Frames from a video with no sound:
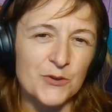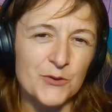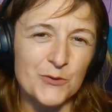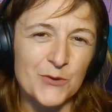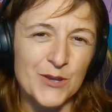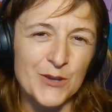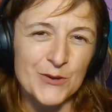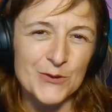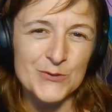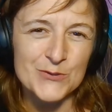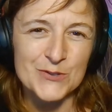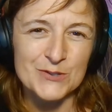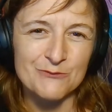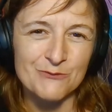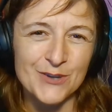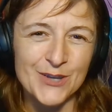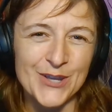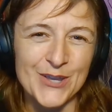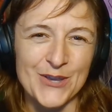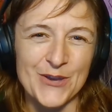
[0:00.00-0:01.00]
who hears this
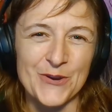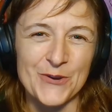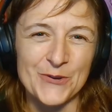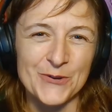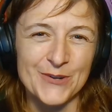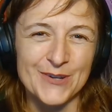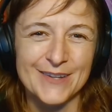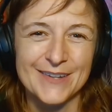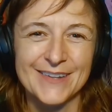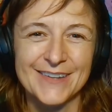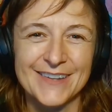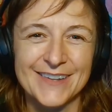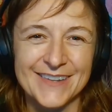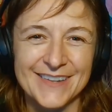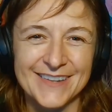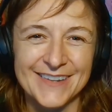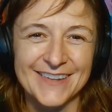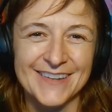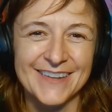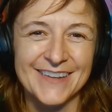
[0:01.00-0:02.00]
video
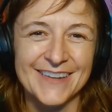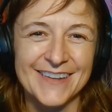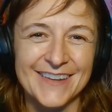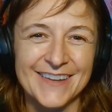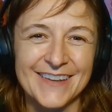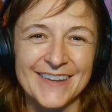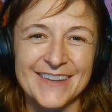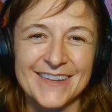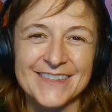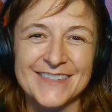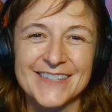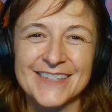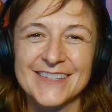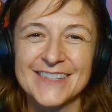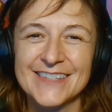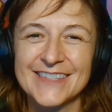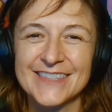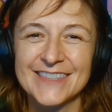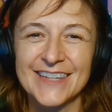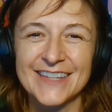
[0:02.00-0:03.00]
to
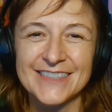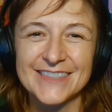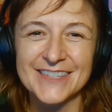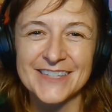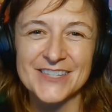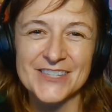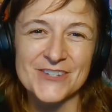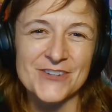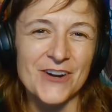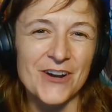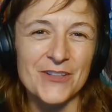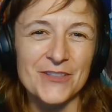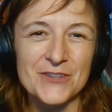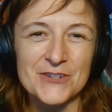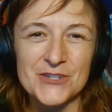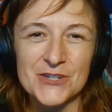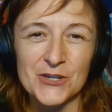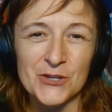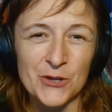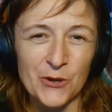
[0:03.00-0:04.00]
just let the
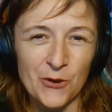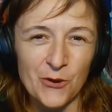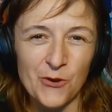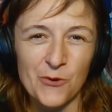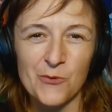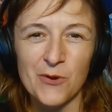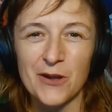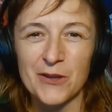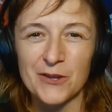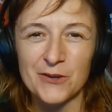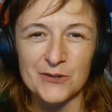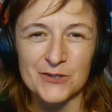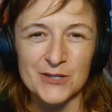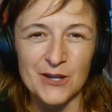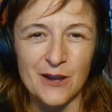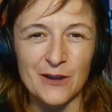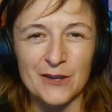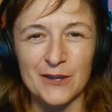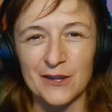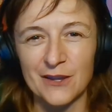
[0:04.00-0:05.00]
astrology go while you're
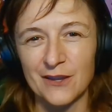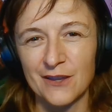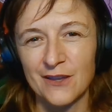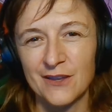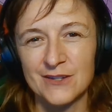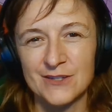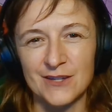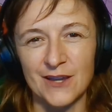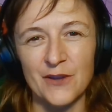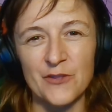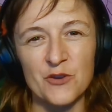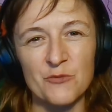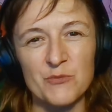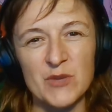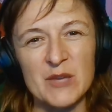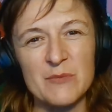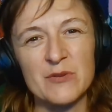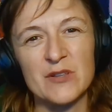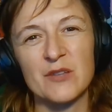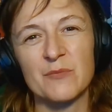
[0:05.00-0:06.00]
talking to other
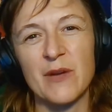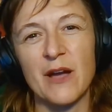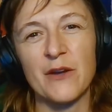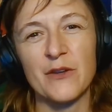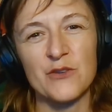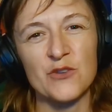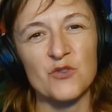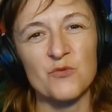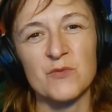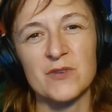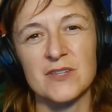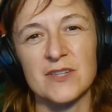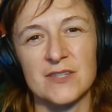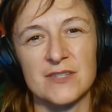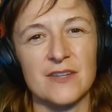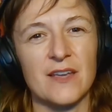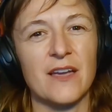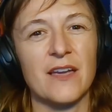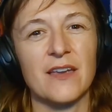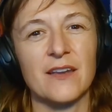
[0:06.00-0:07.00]
people about human
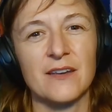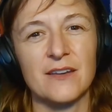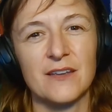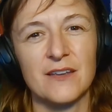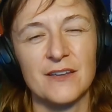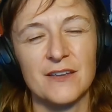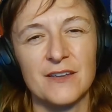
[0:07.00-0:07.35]
design.